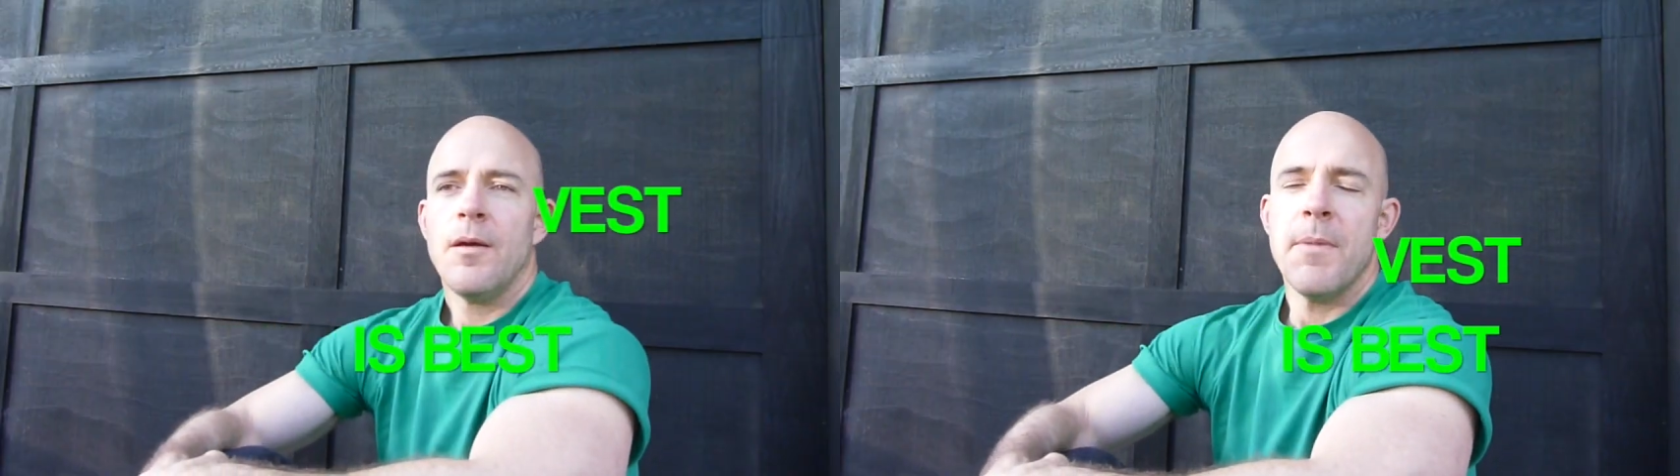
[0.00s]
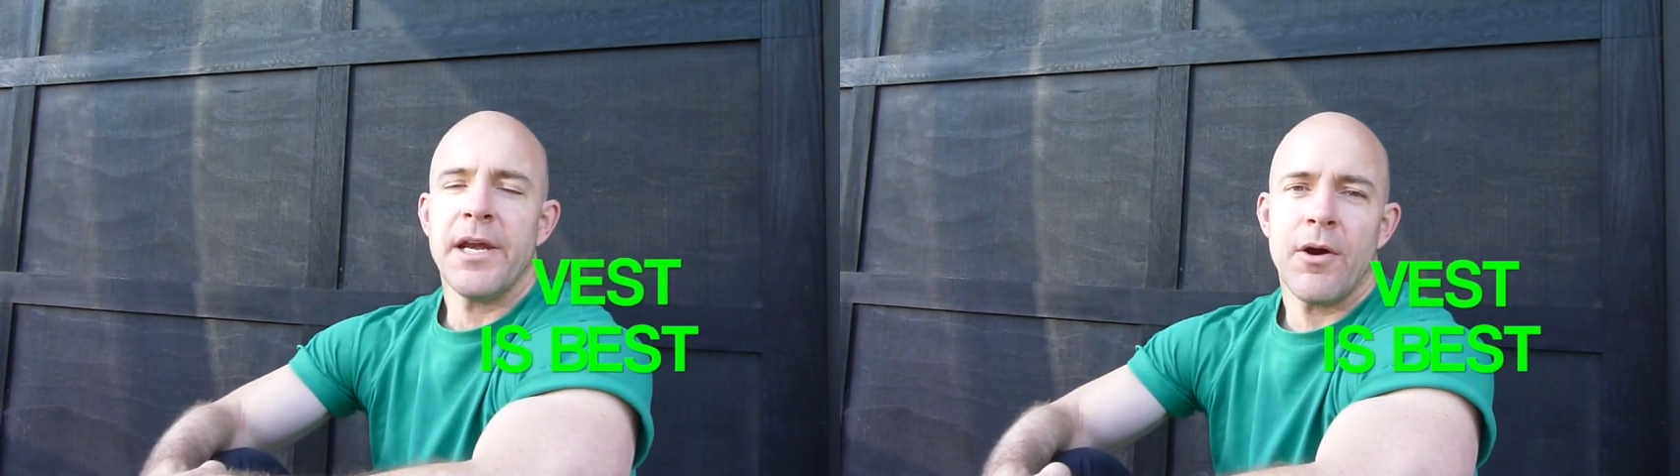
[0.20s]

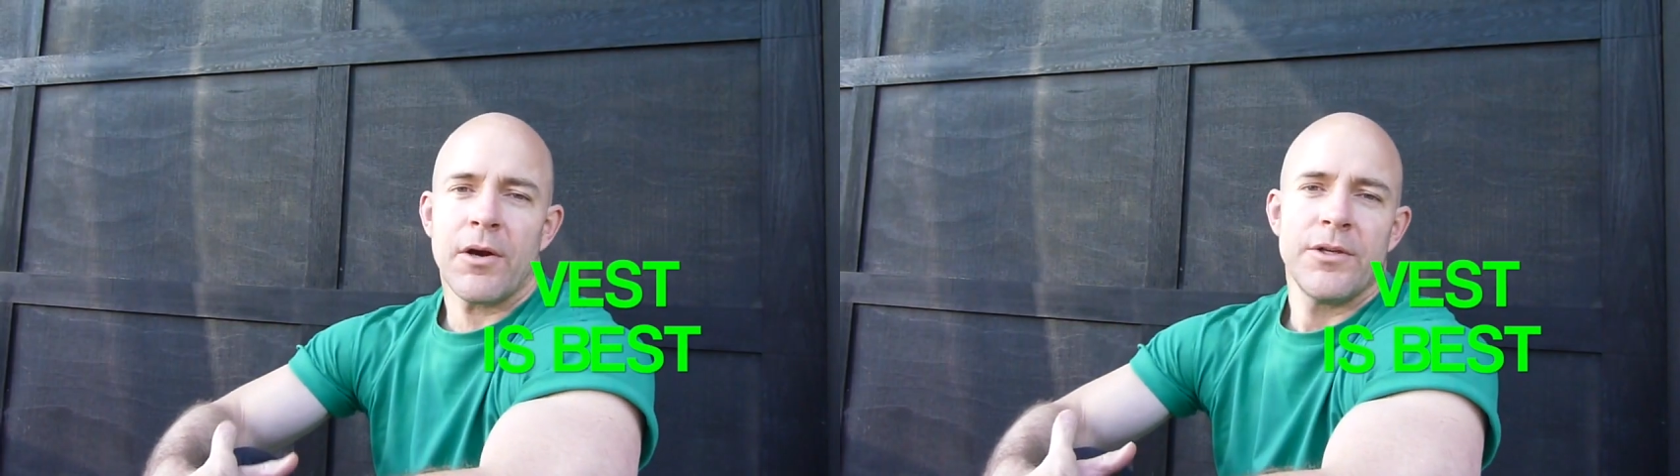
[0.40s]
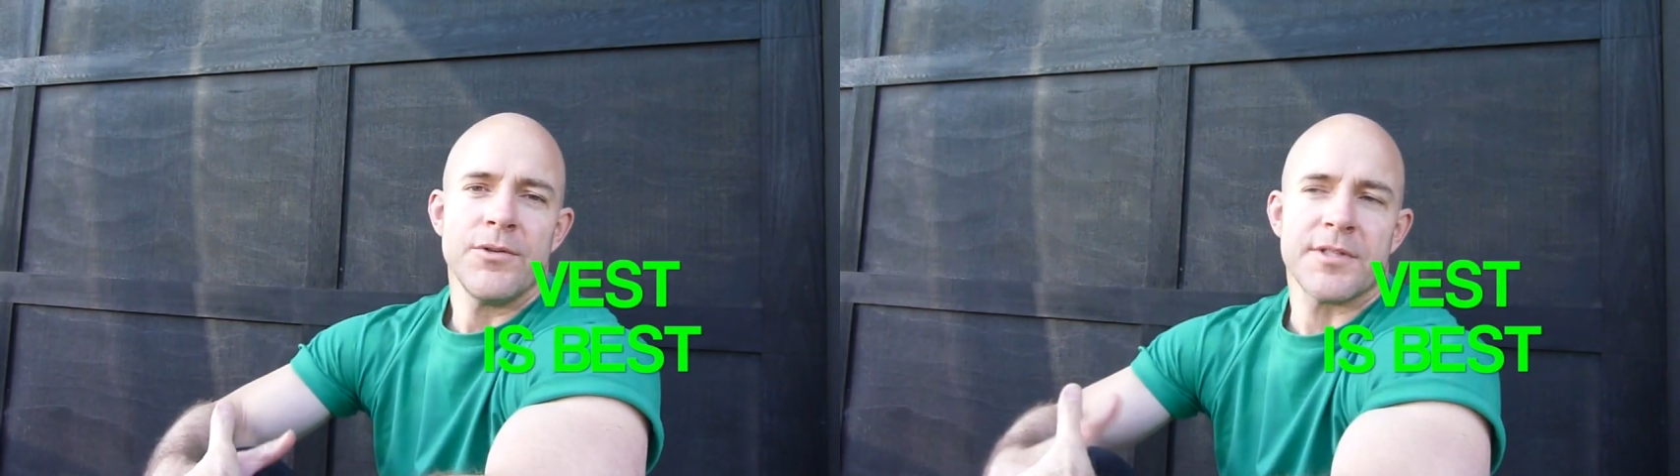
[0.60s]
Many
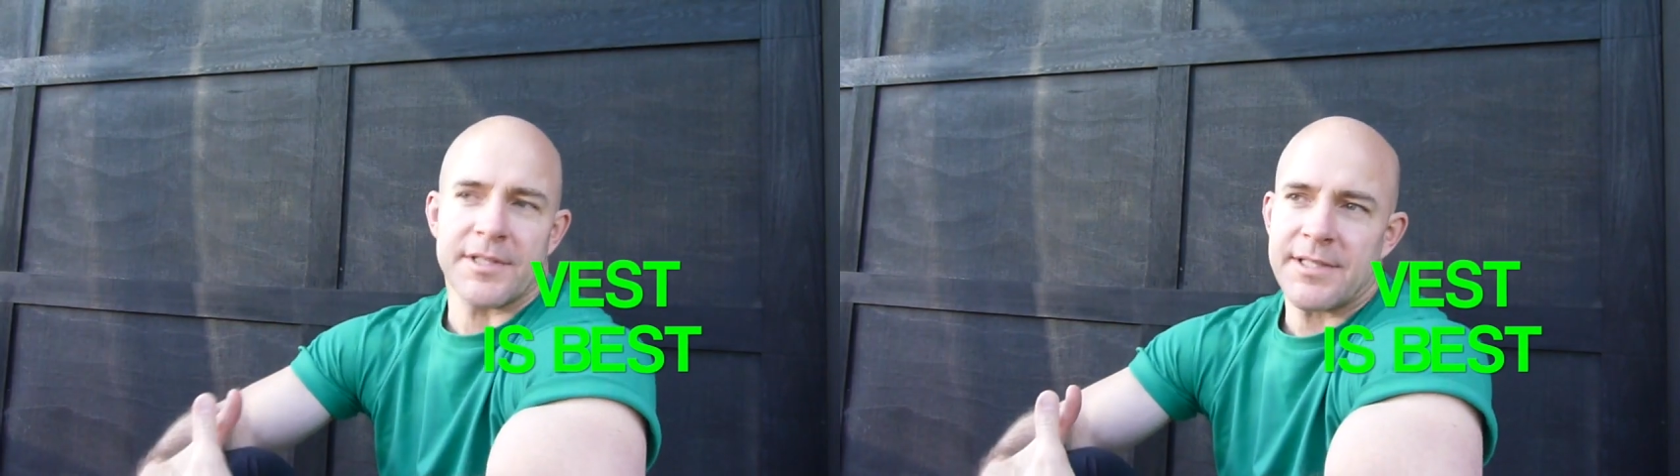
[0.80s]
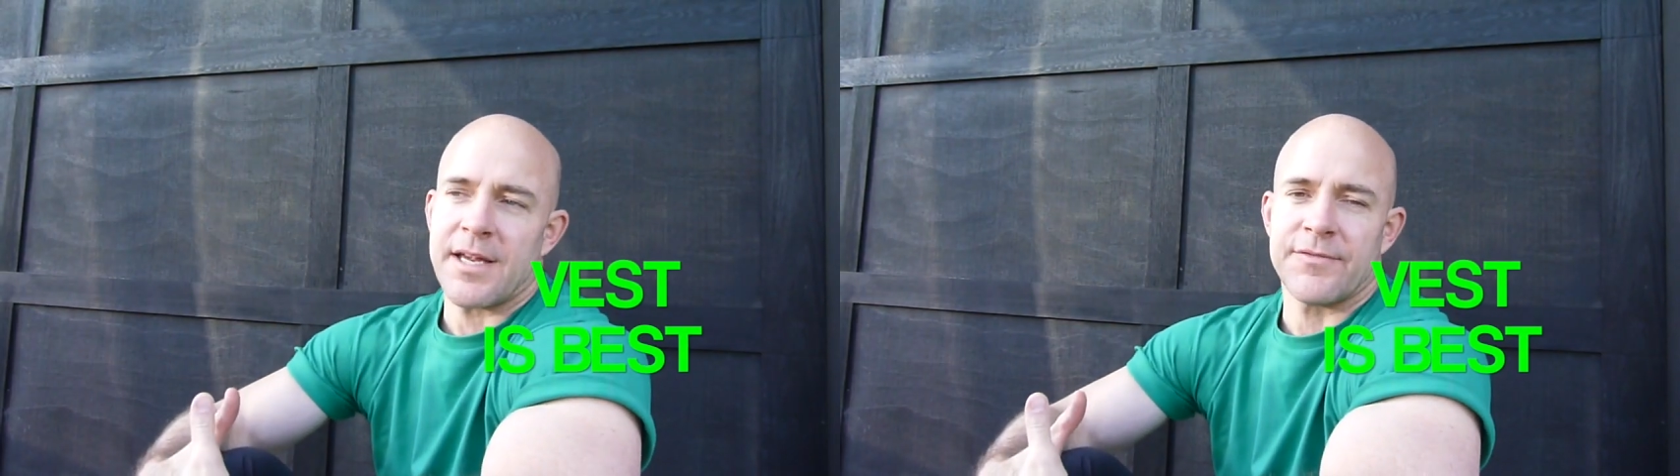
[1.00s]
argue
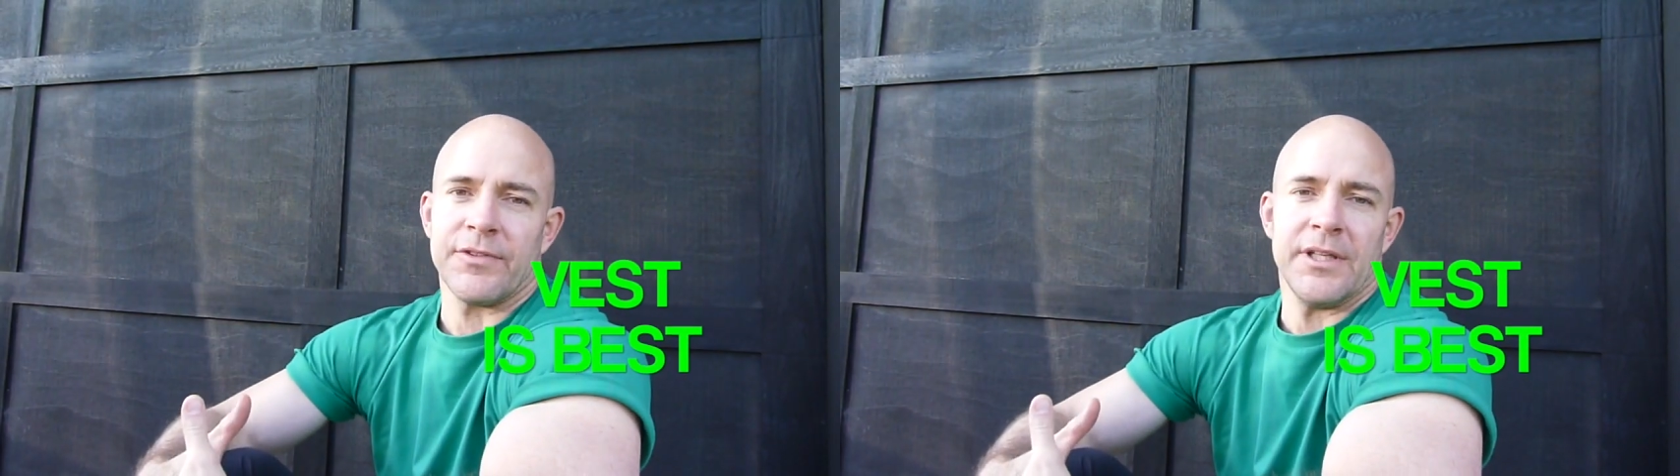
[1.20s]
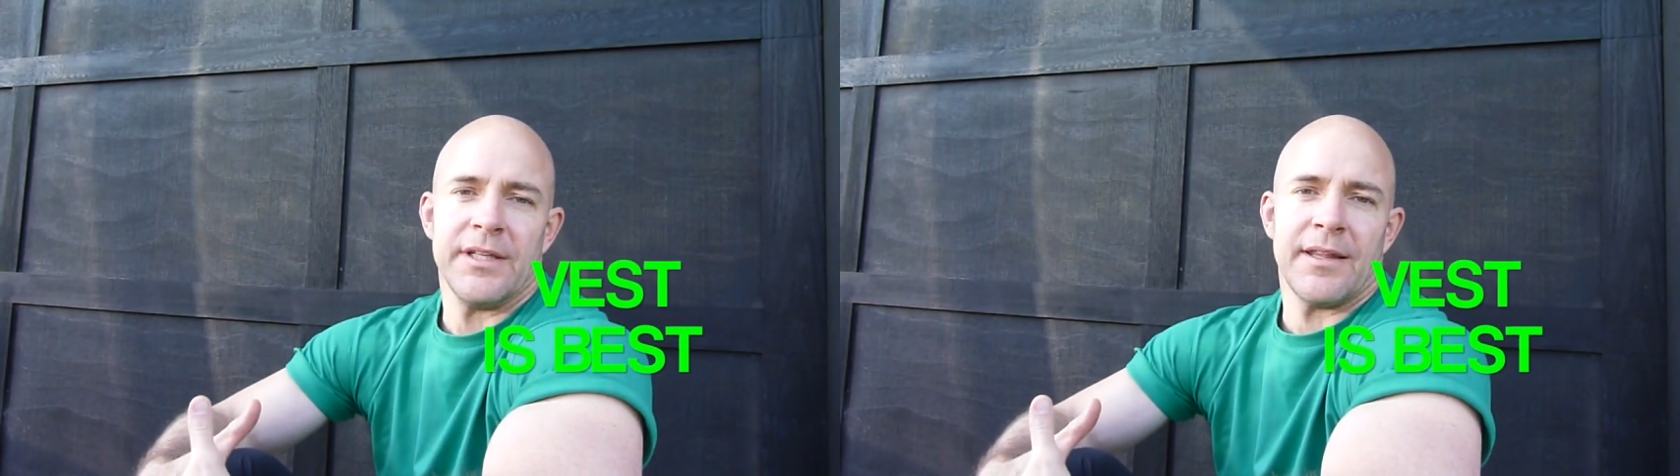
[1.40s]

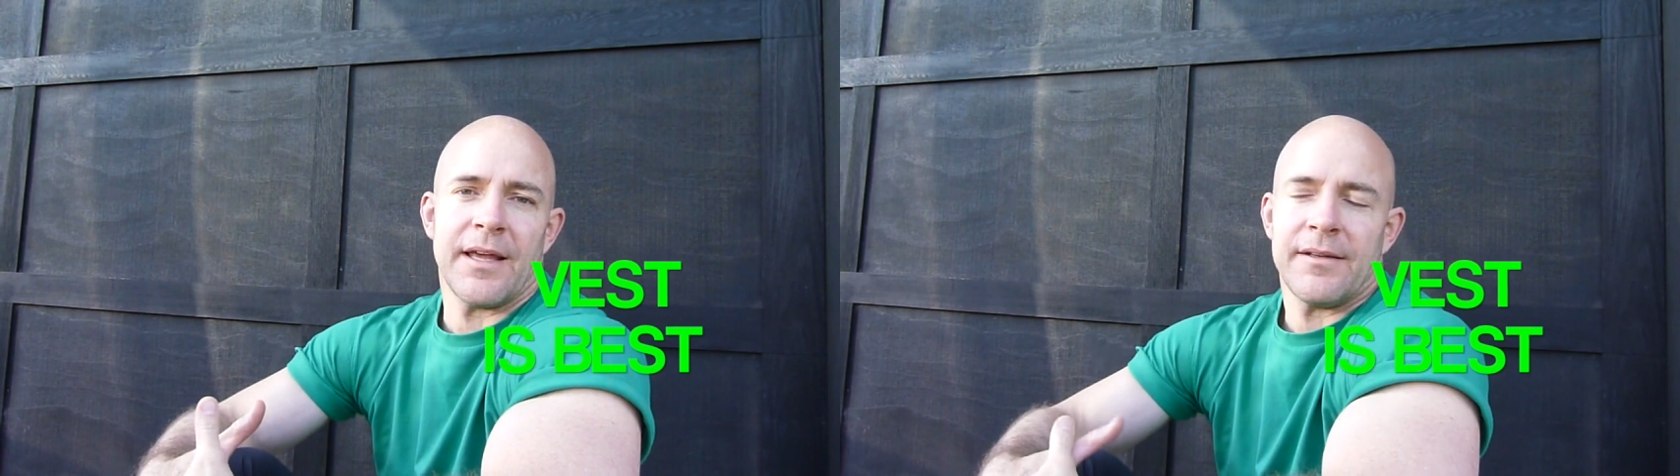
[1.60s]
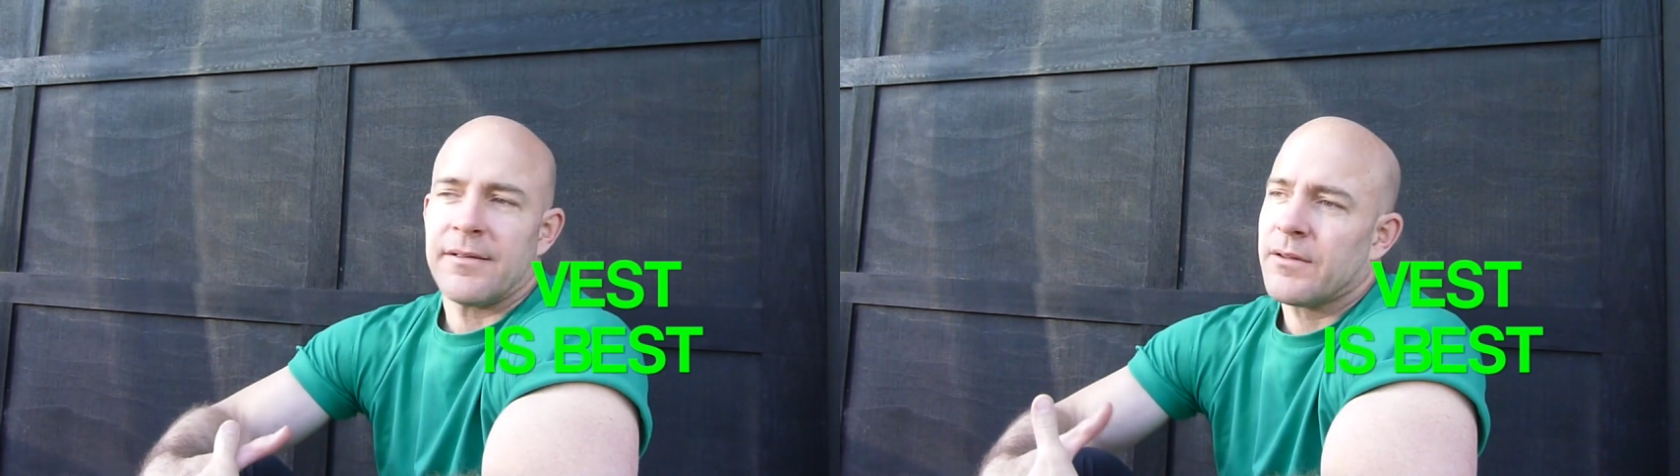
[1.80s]
successfully
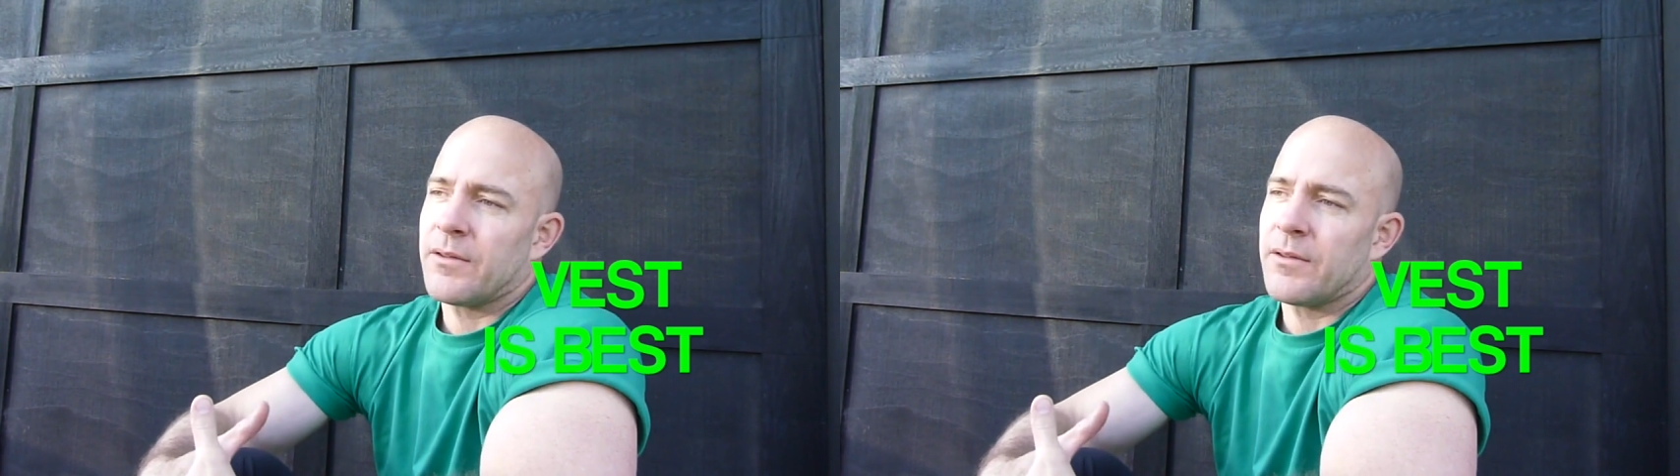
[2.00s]
that